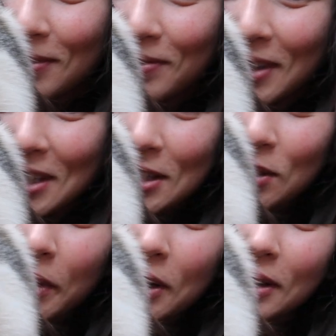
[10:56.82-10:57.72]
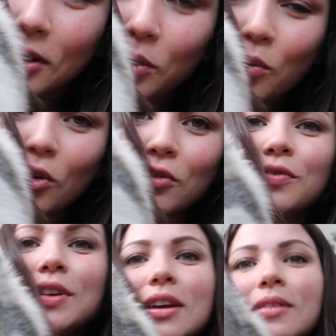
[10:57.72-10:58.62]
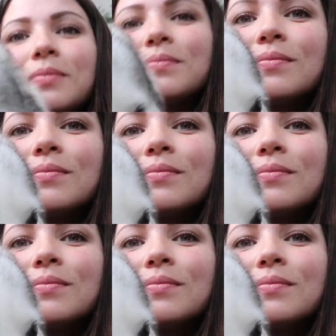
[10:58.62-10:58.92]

My sweet little wolfie.